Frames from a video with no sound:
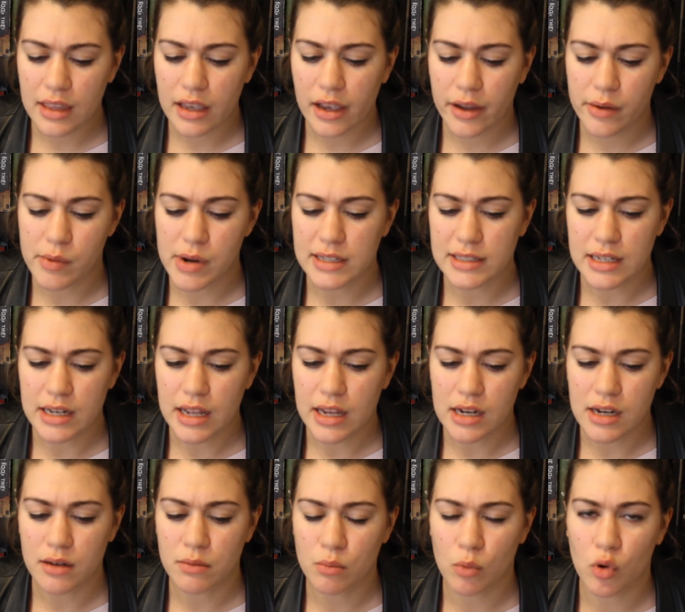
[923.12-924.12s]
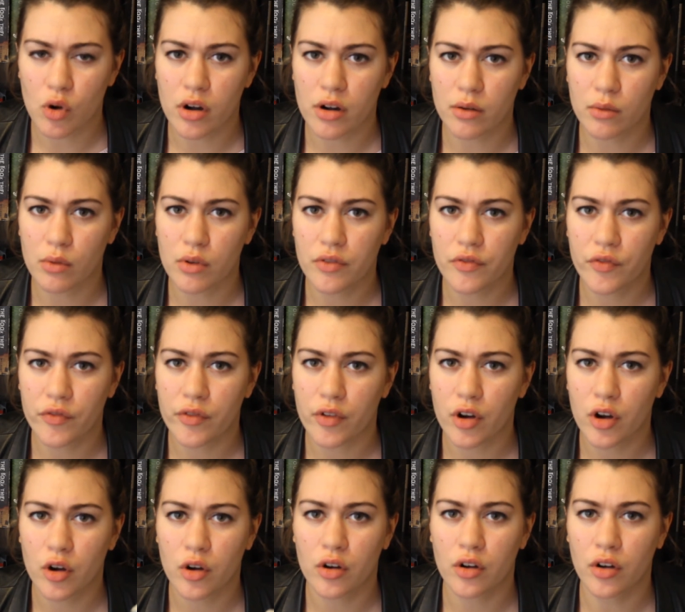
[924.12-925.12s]
I resonated more with
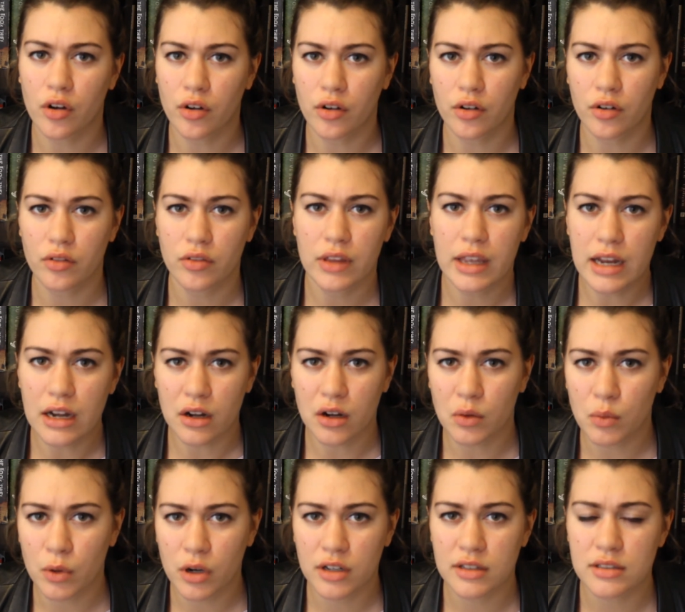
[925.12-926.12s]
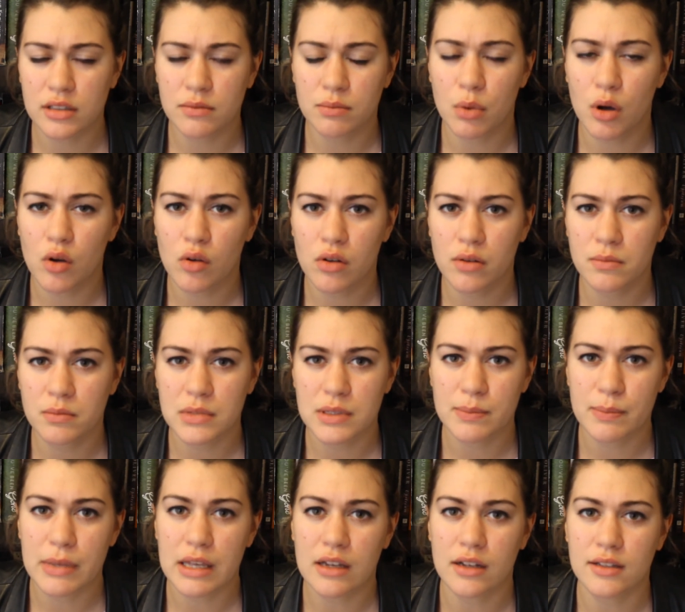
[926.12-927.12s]
her later works of poems
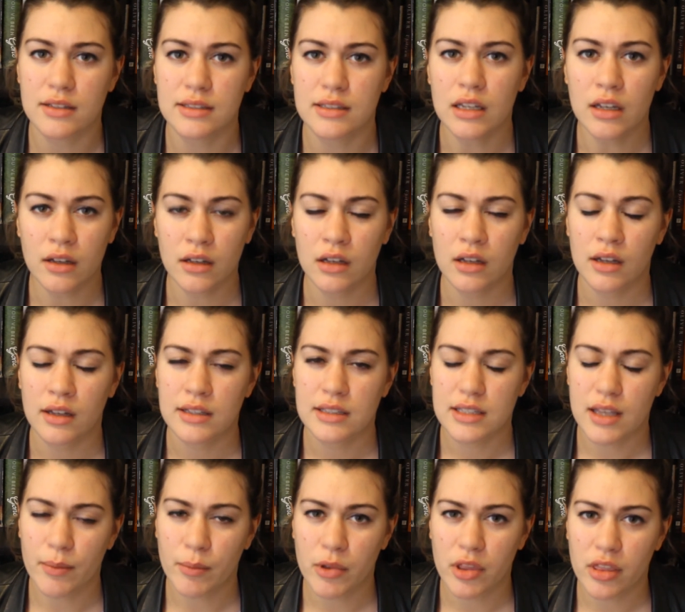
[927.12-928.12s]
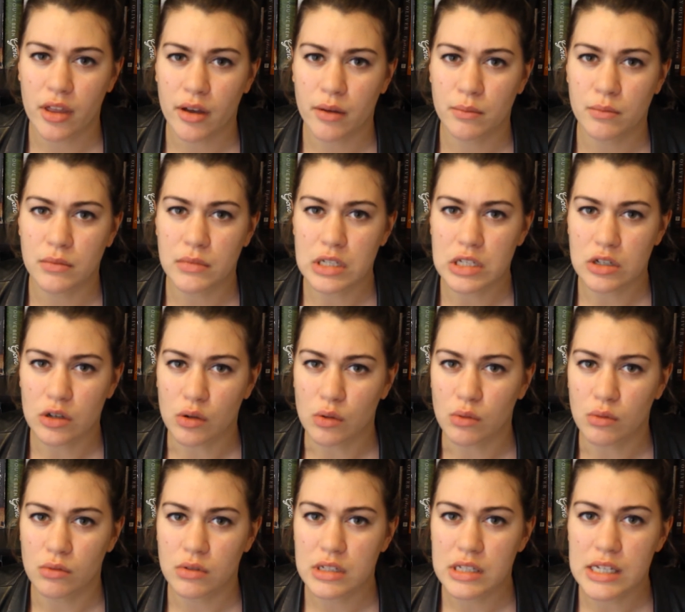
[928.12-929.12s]
because some of them
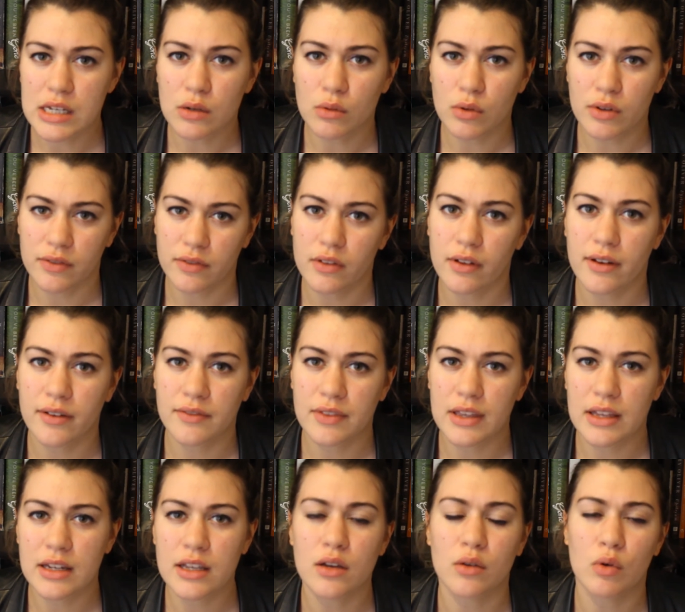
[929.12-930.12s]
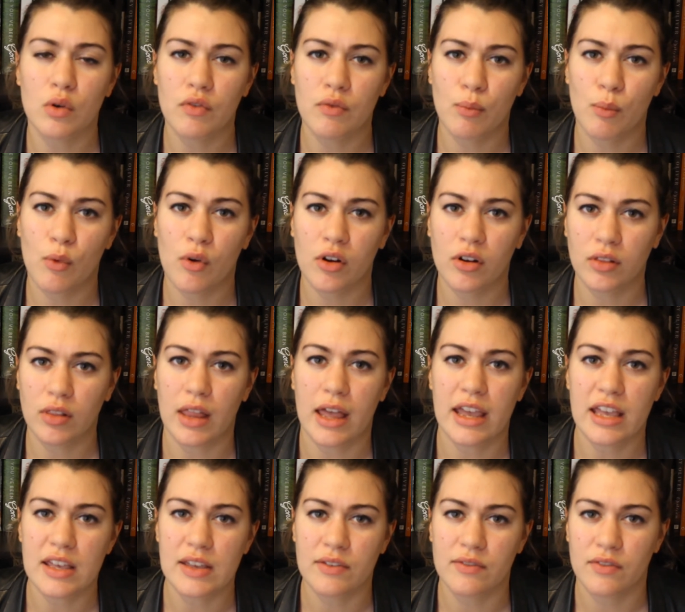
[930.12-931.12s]
don't deal with love, they deal with more
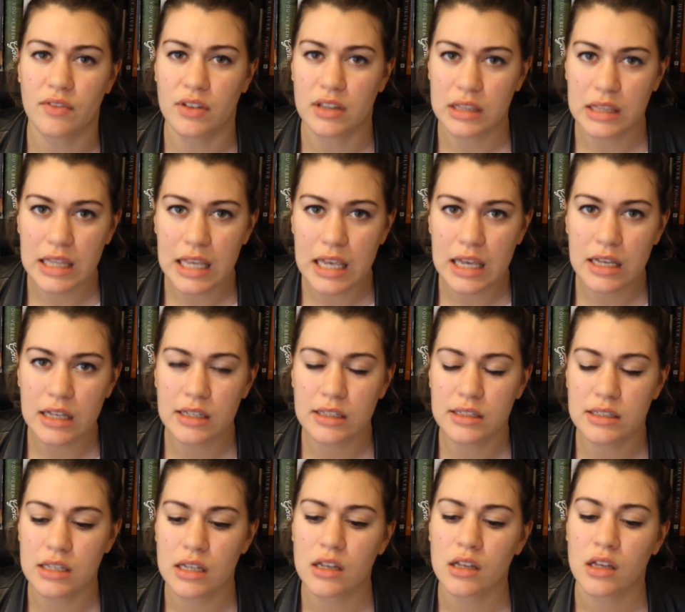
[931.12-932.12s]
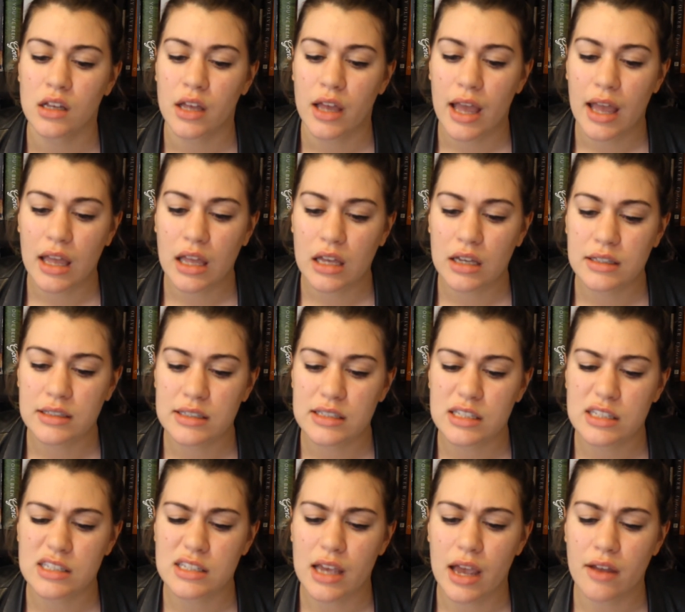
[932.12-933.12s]
life things. And
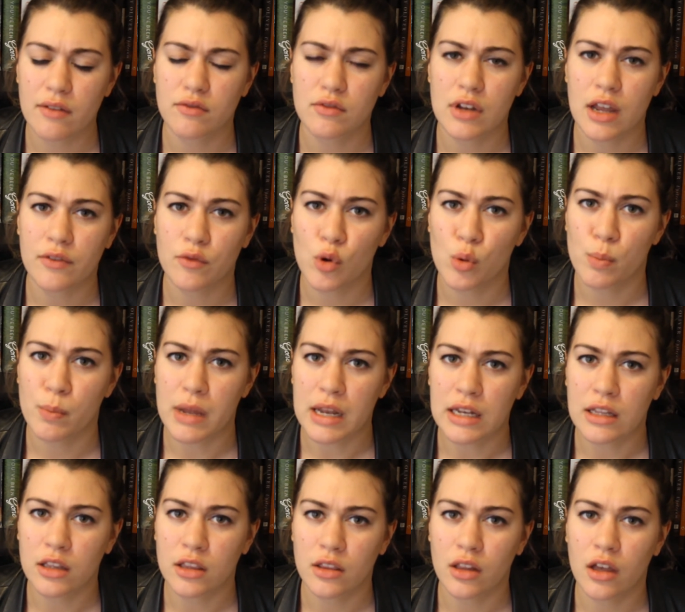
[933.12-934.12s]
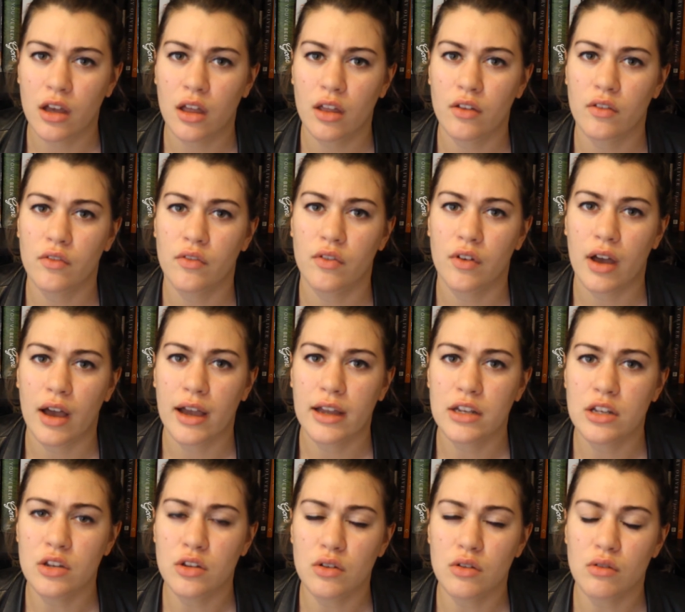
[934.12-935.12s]
since I've never been in love, I
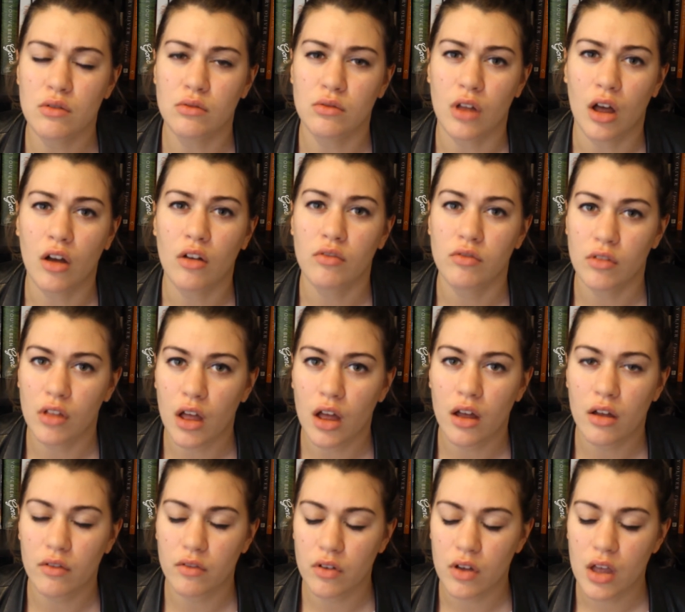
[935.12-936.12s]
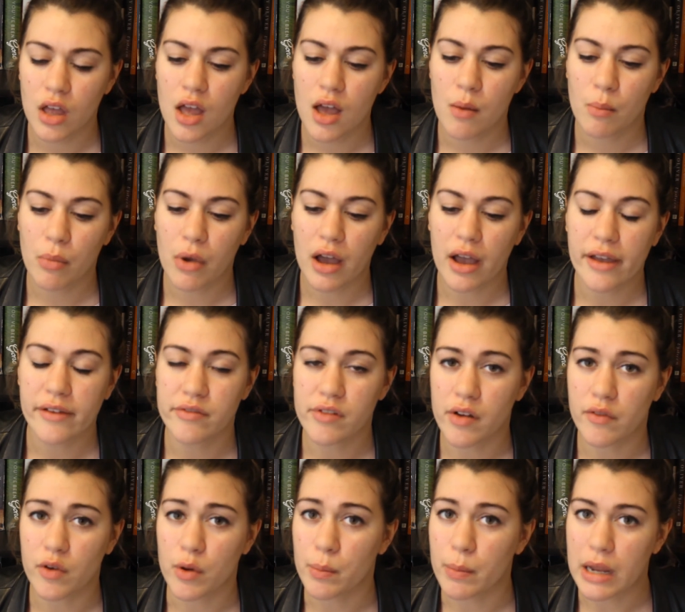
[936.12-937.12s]
do love love, but I've
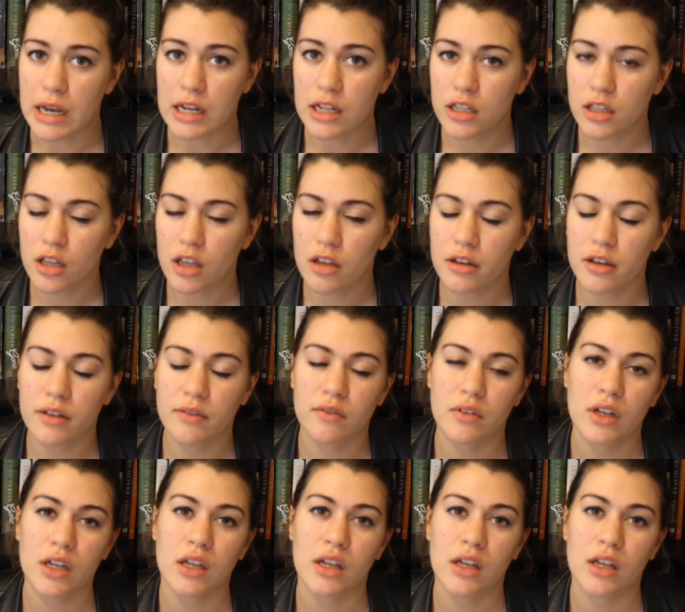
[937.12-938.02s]
never been in love.